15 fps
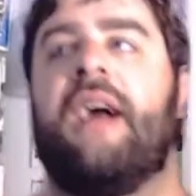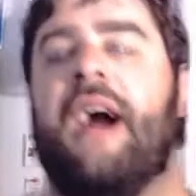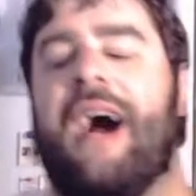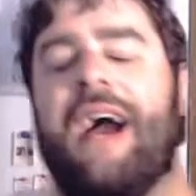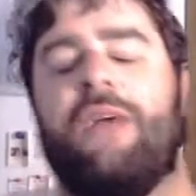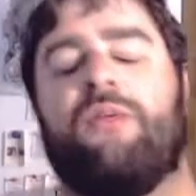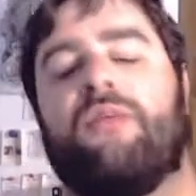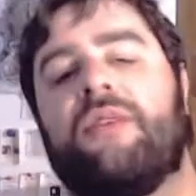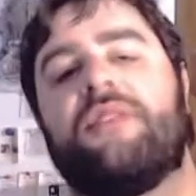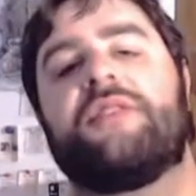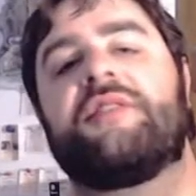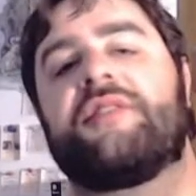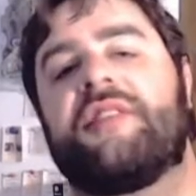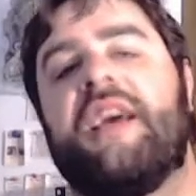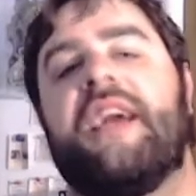I will
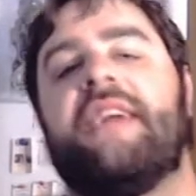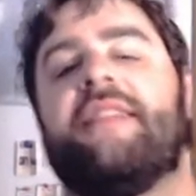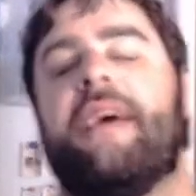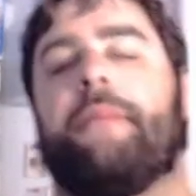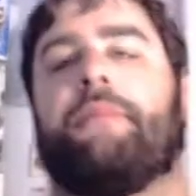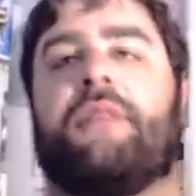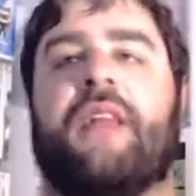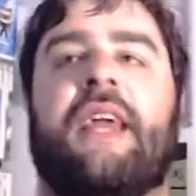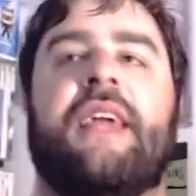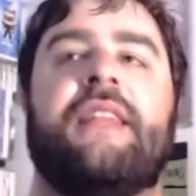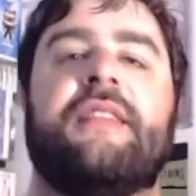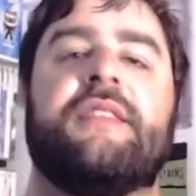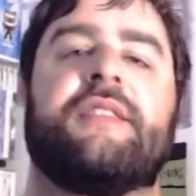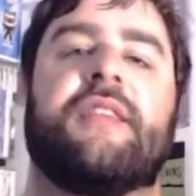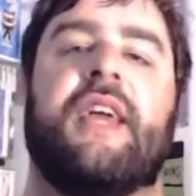say that playing
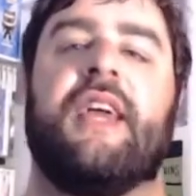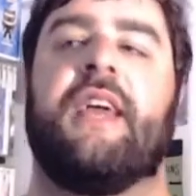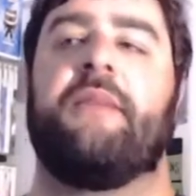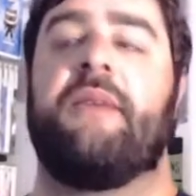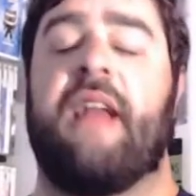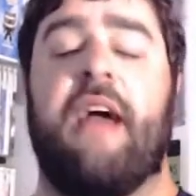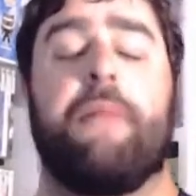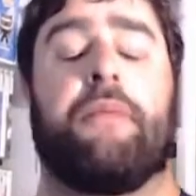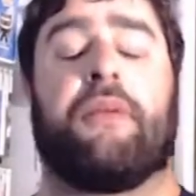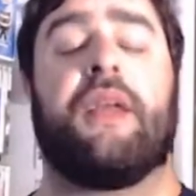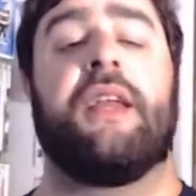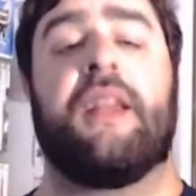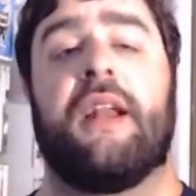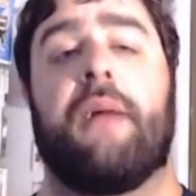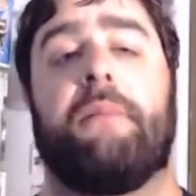this game, and I
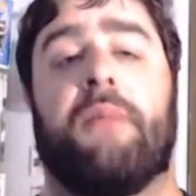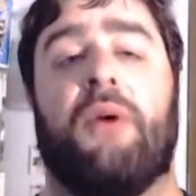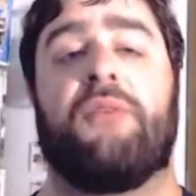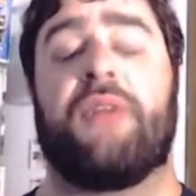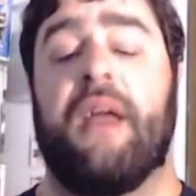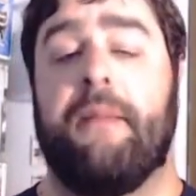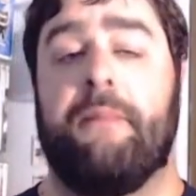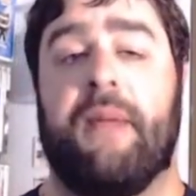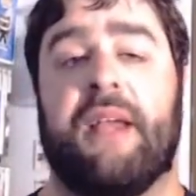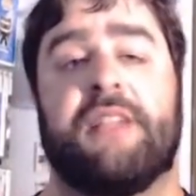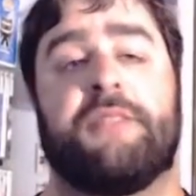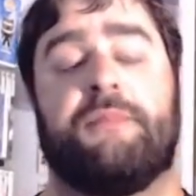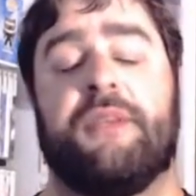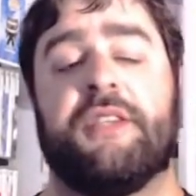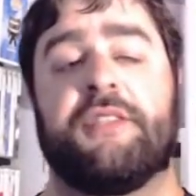played it on both a base
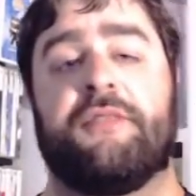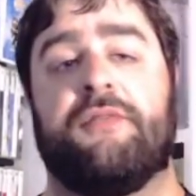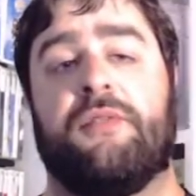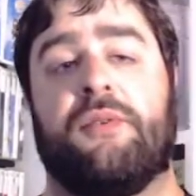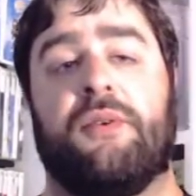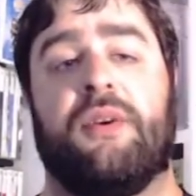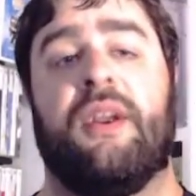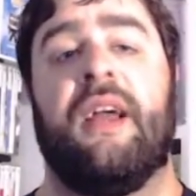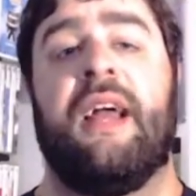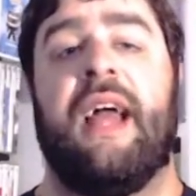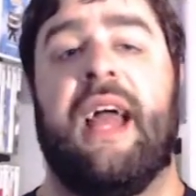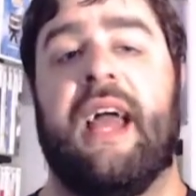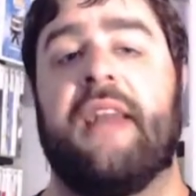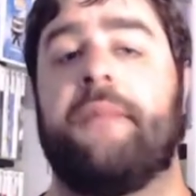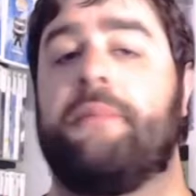PS4
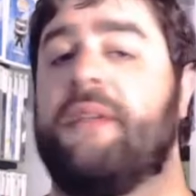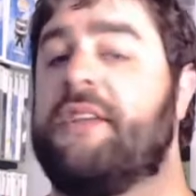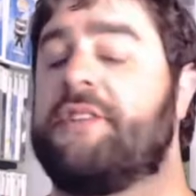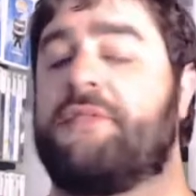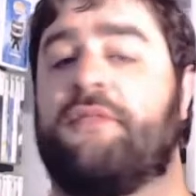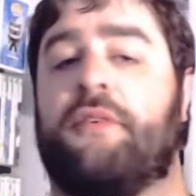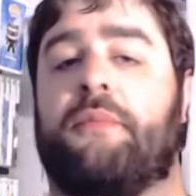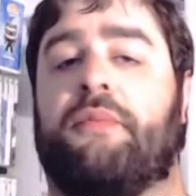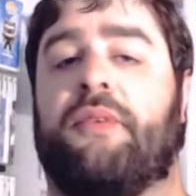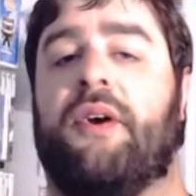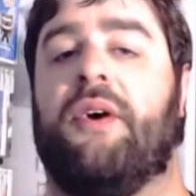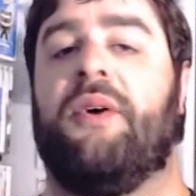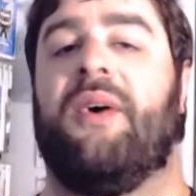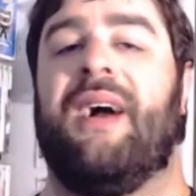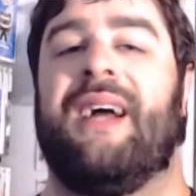and a PS4
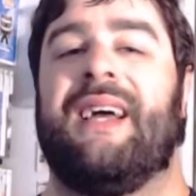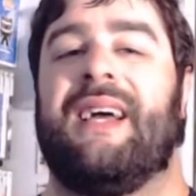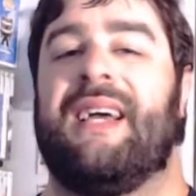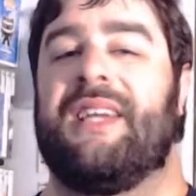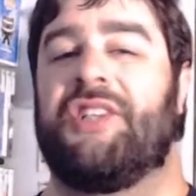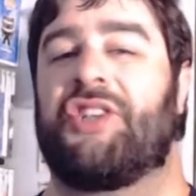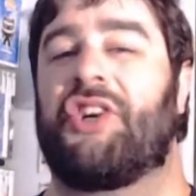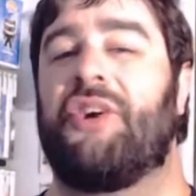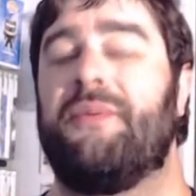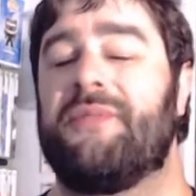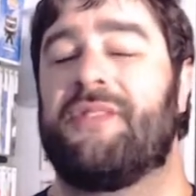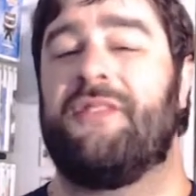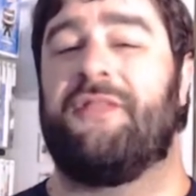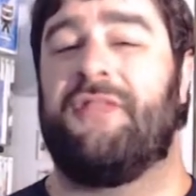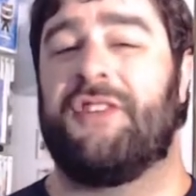Pro, in terms
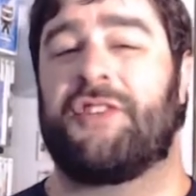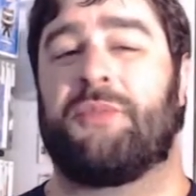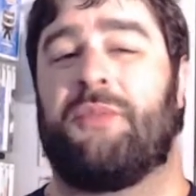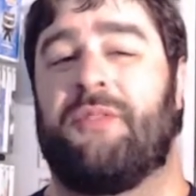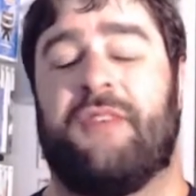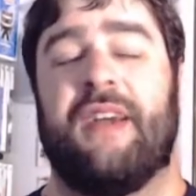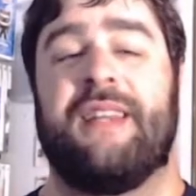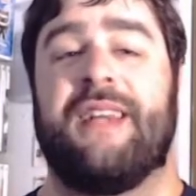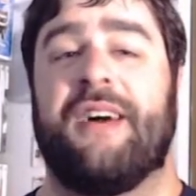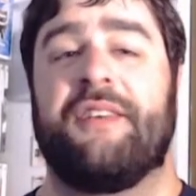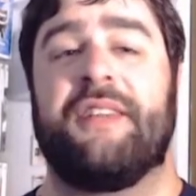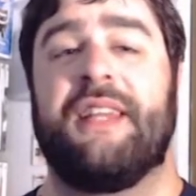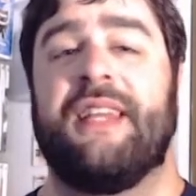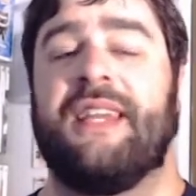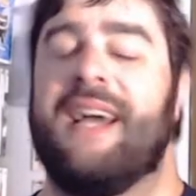of visual
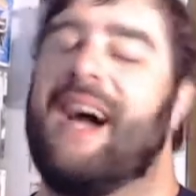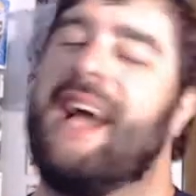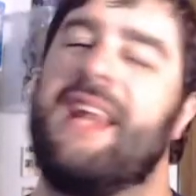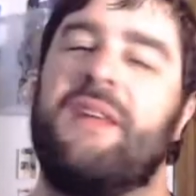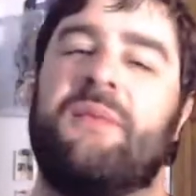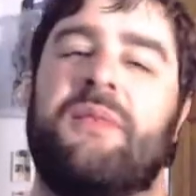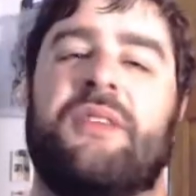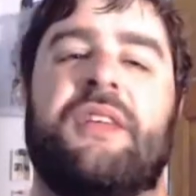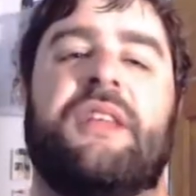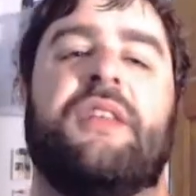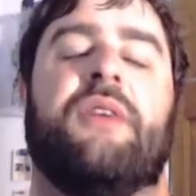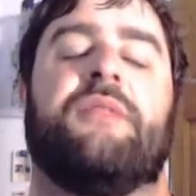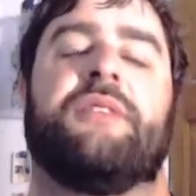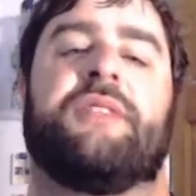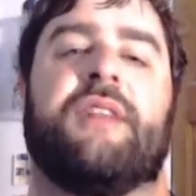fidelity, I didn't really
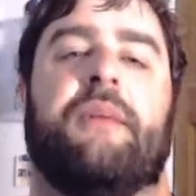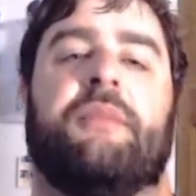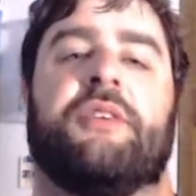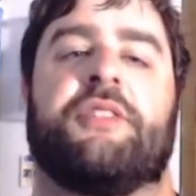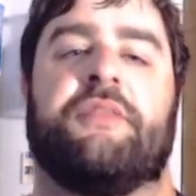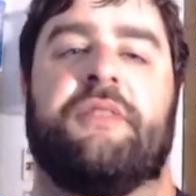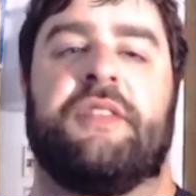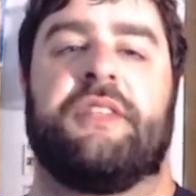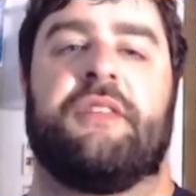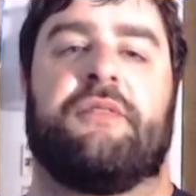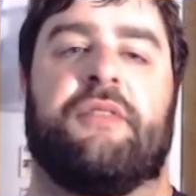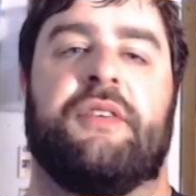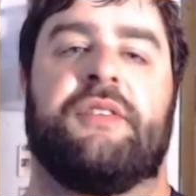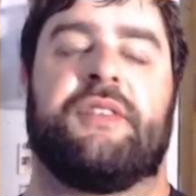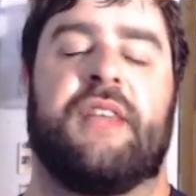notice that much of a
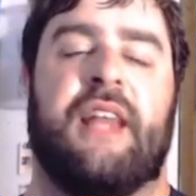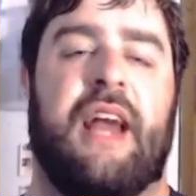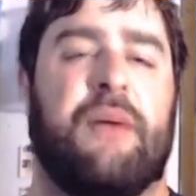difference, and I